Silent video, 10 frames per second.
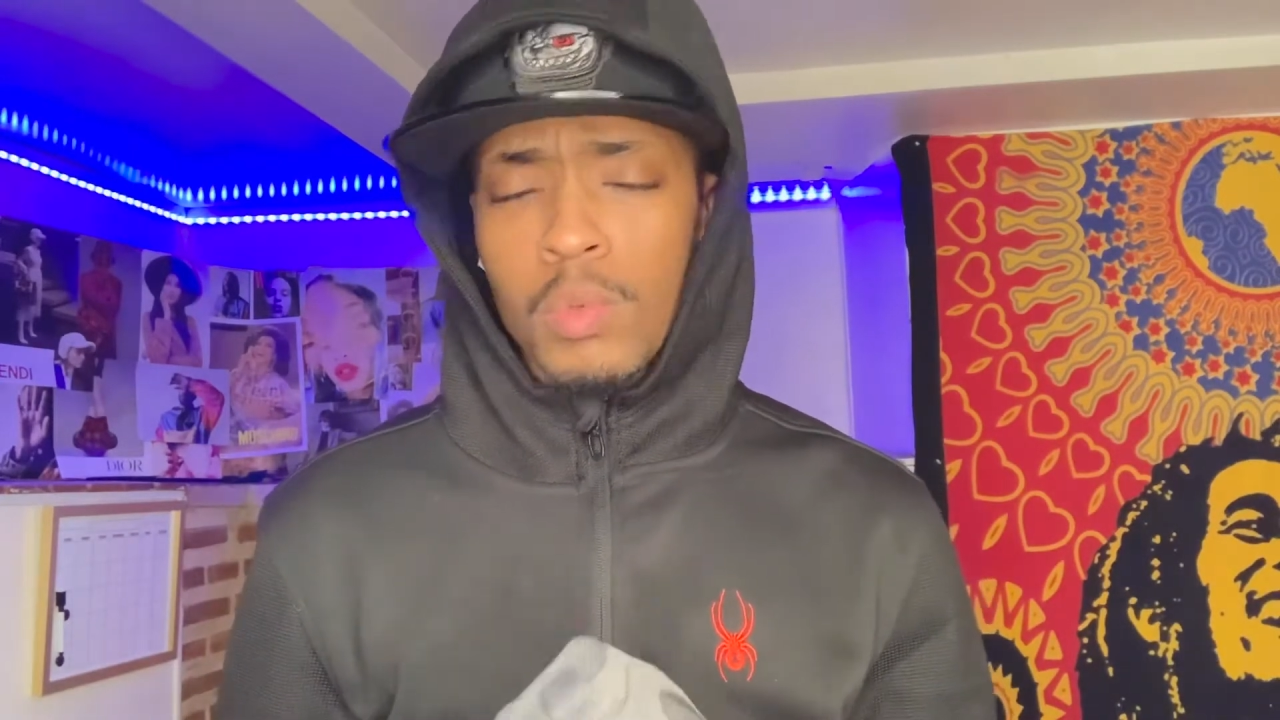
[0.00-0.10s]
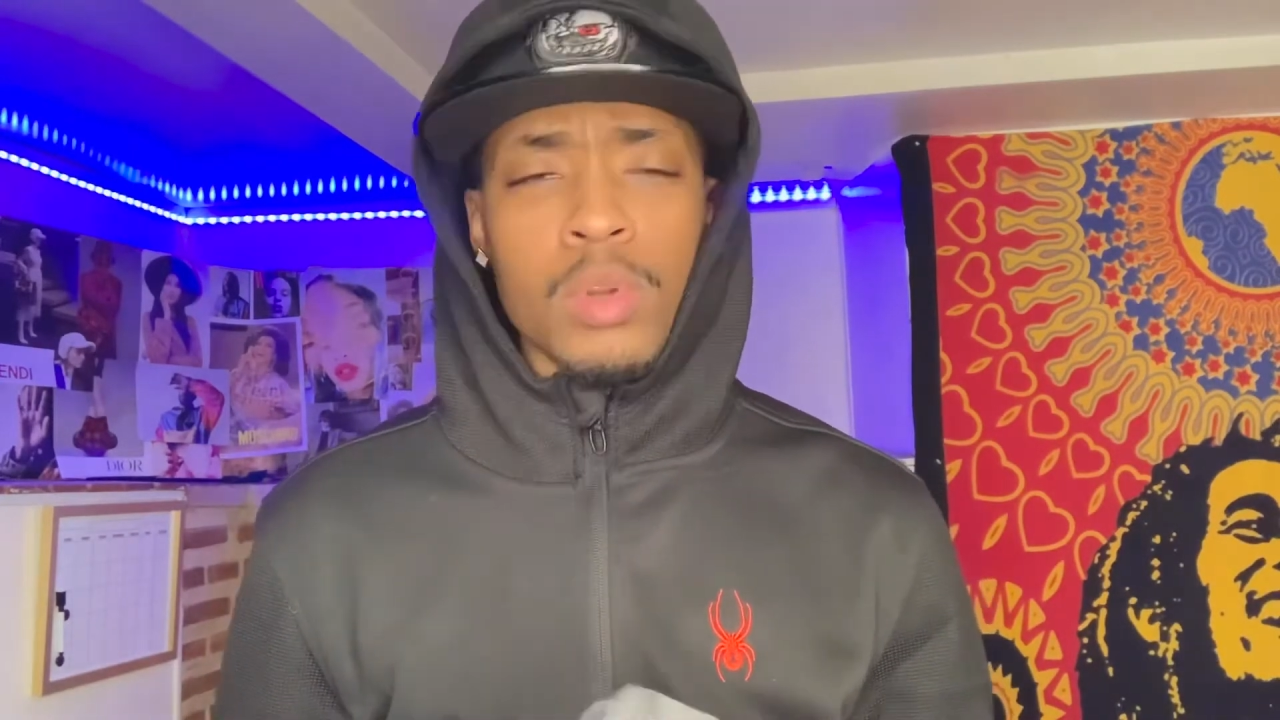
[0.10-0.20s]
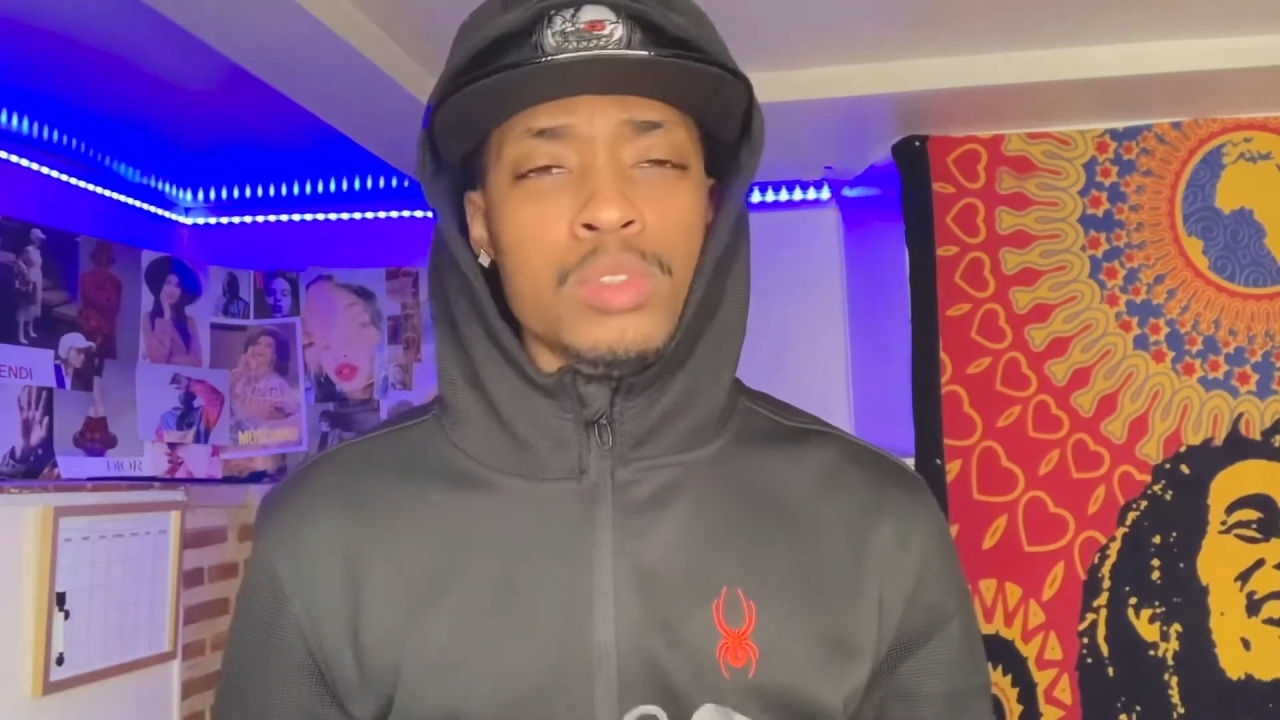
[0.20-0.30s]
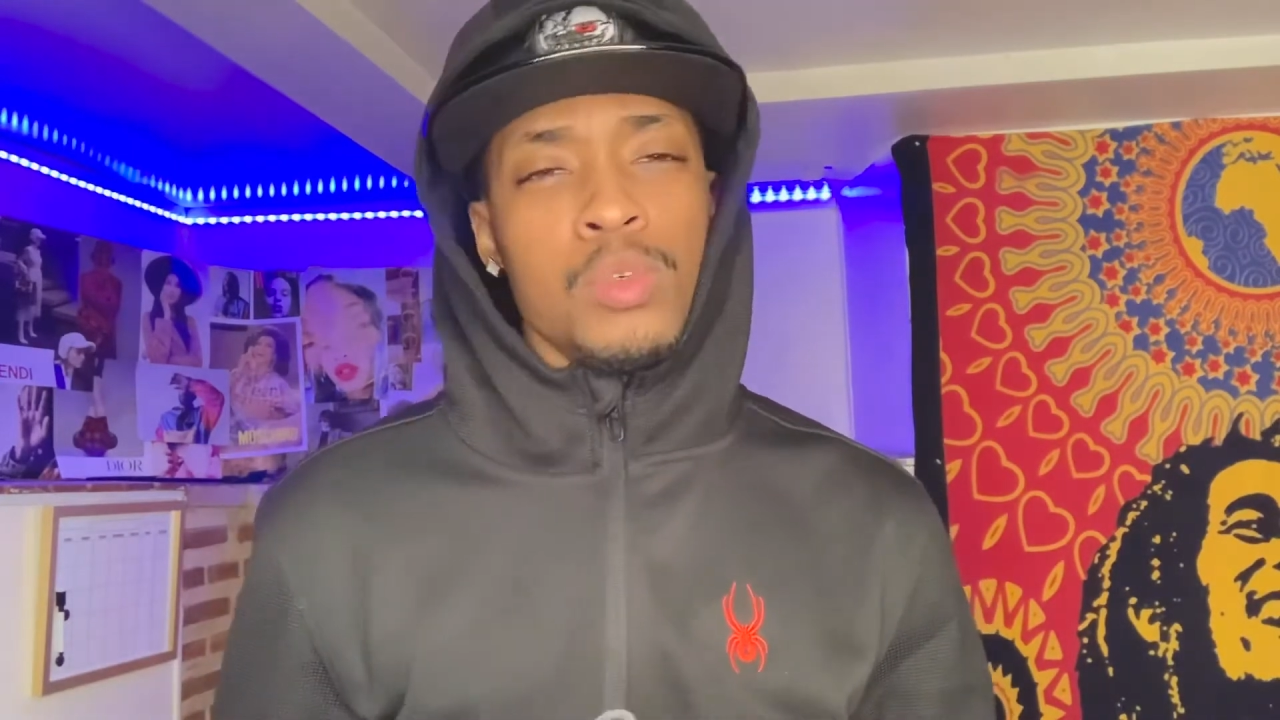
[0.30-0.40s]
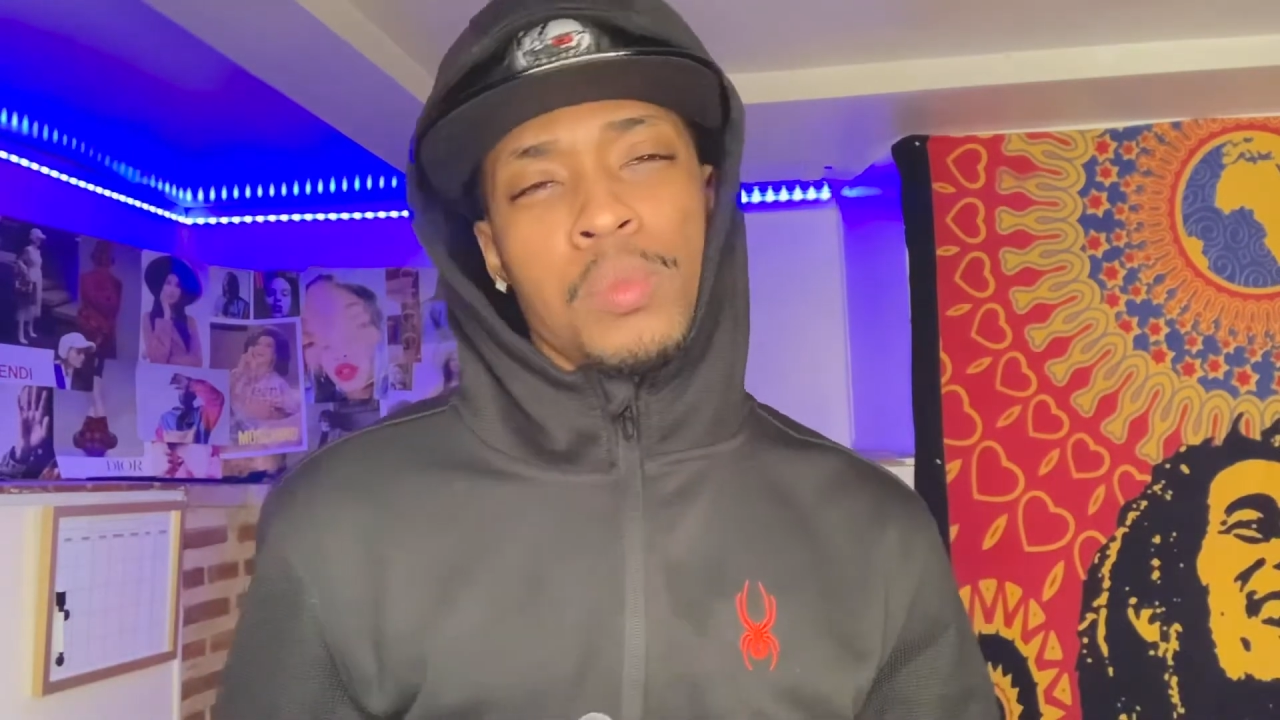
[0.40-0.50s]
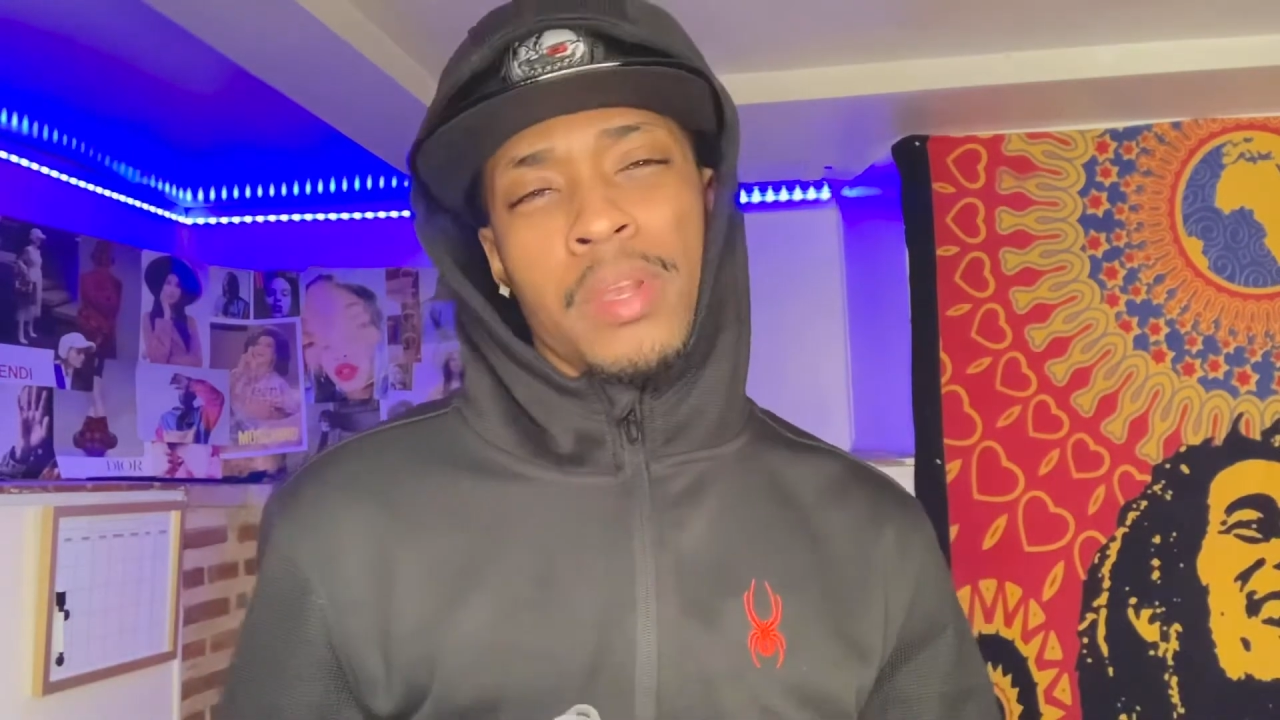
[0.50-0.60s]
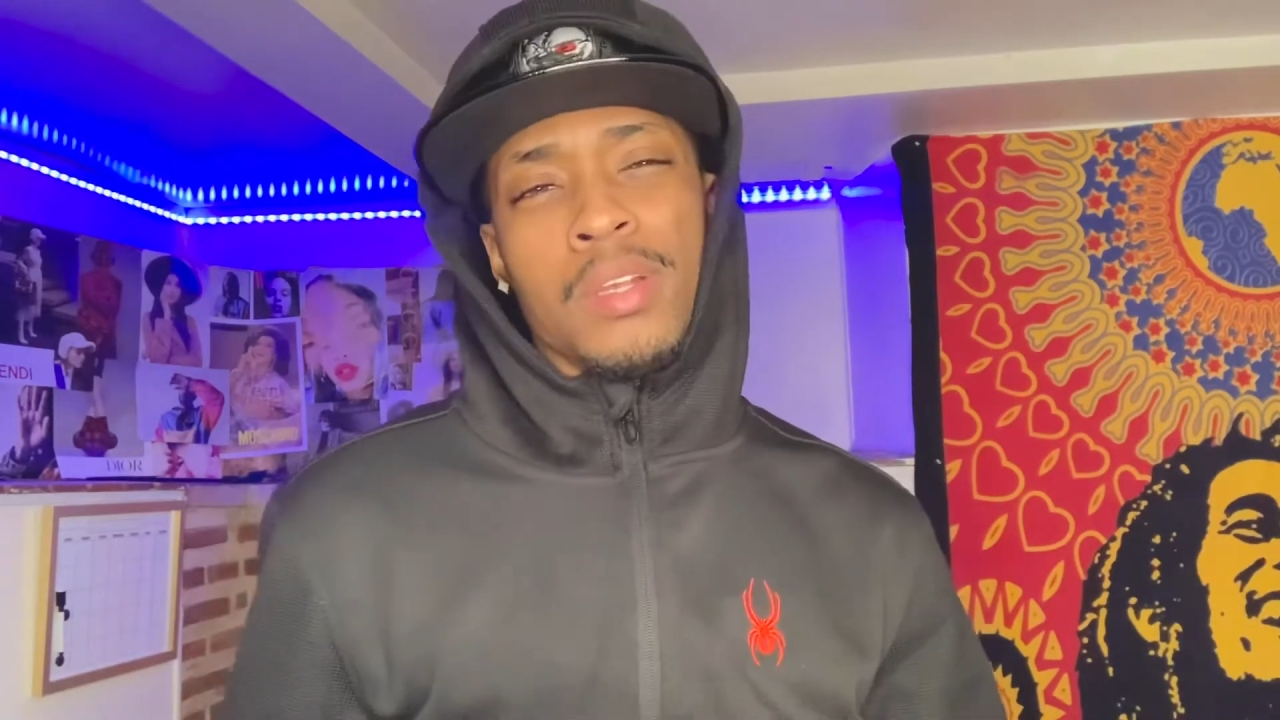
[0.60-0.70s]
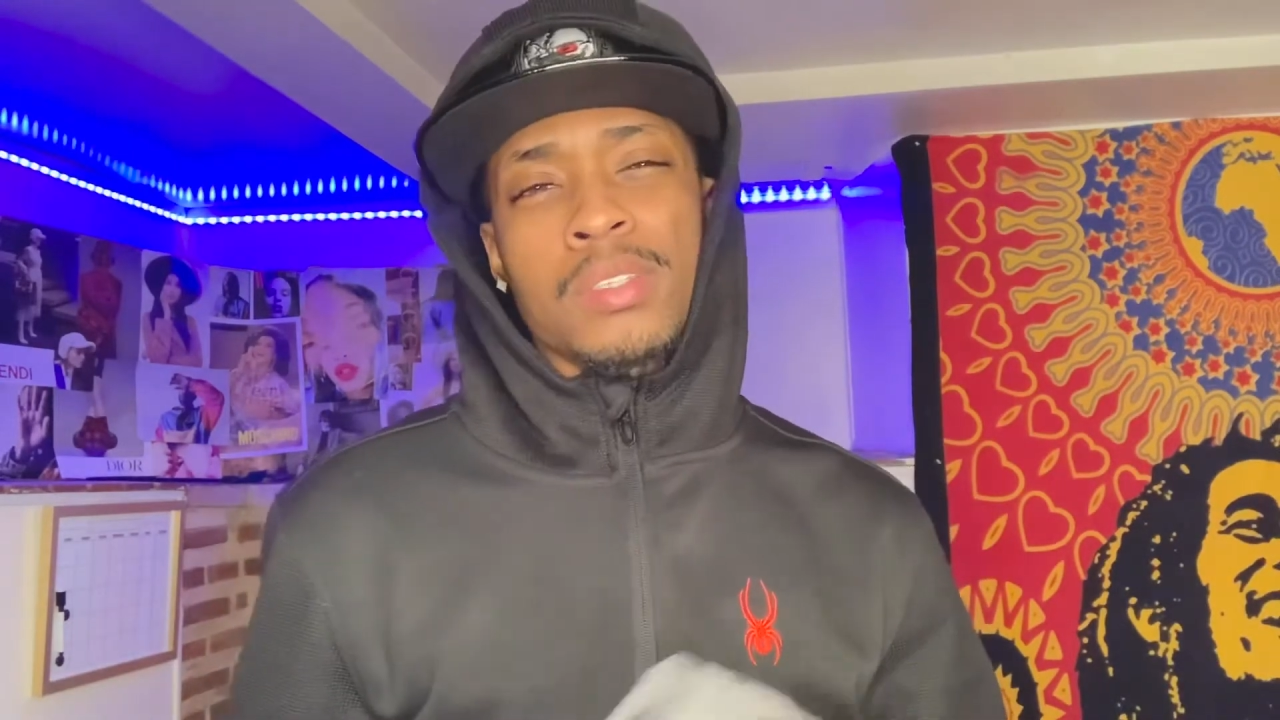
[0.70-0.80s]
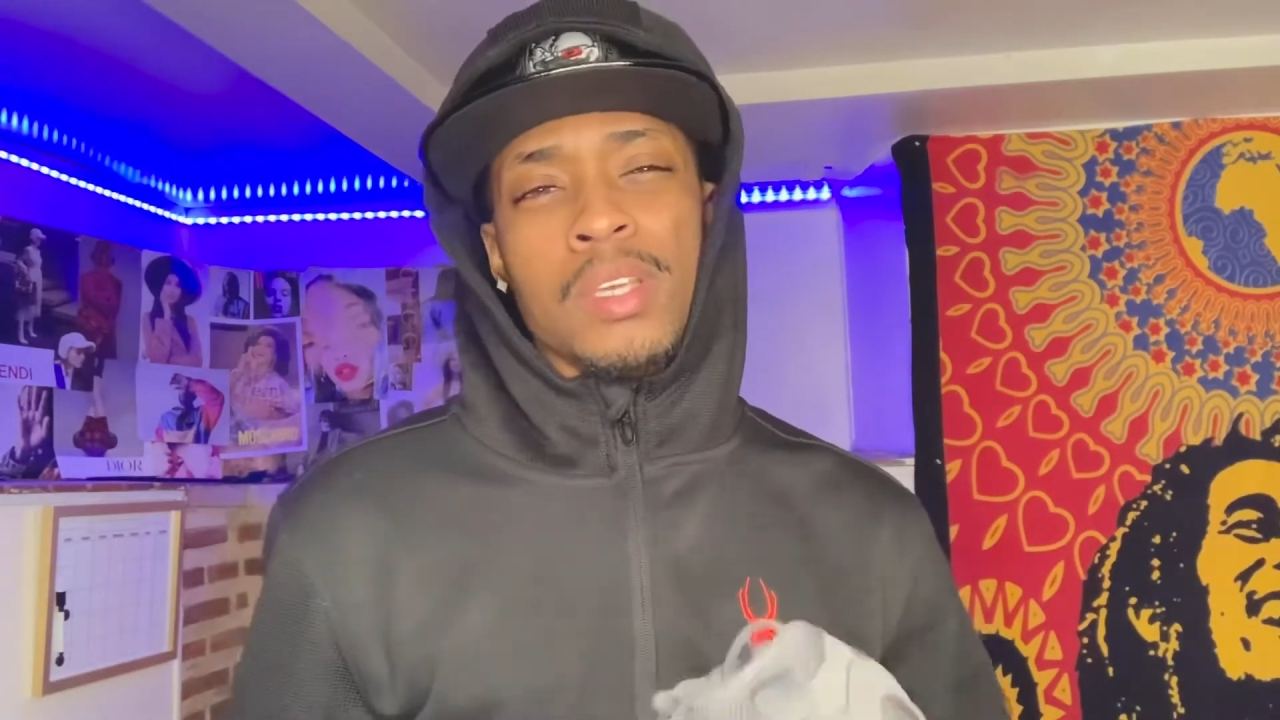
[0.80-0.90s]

or two pairs